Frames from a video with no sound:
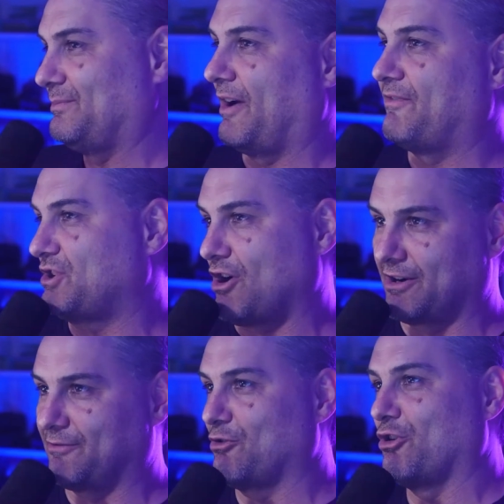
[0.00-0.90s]
a
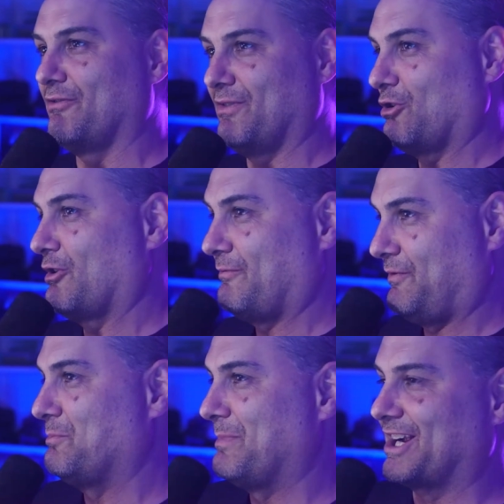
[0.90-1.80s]
photographer or, or a
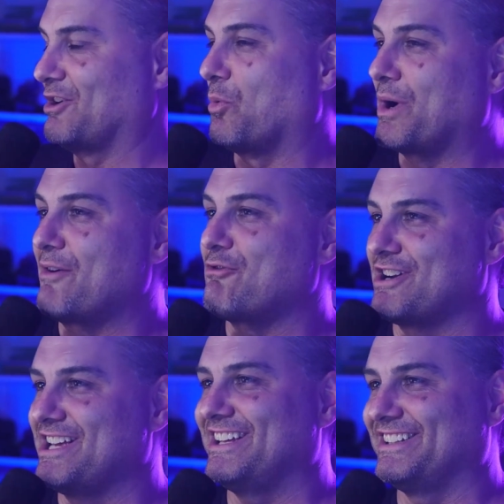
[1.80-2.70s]
filmmaker yeah. or whatever it
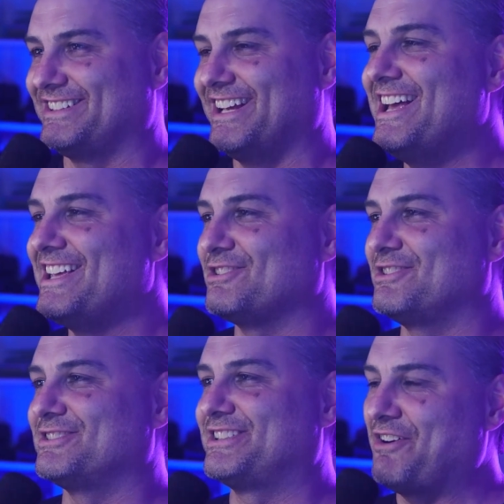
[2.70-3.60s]
is so
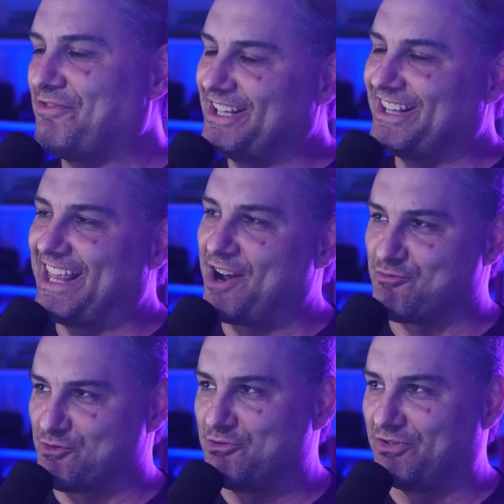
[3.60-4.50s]
there's definitely that
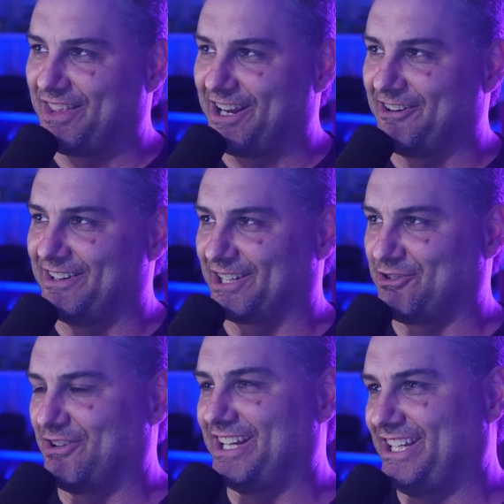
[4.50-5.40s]
root there in the
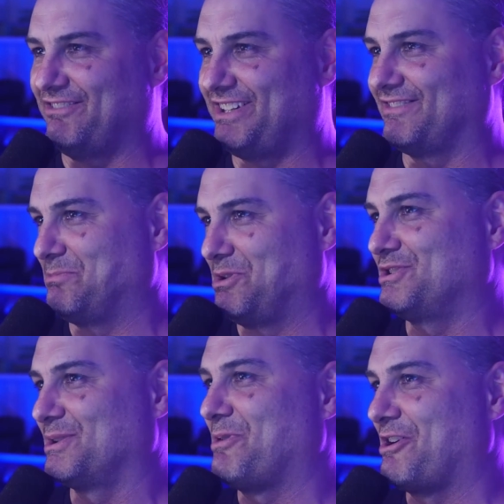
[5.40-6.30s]
creativity of the
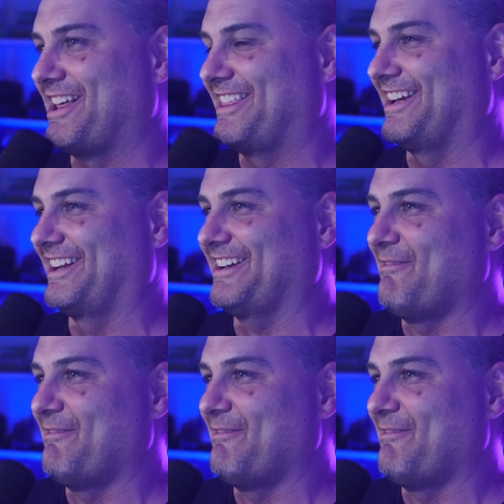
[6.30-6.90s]
music part i think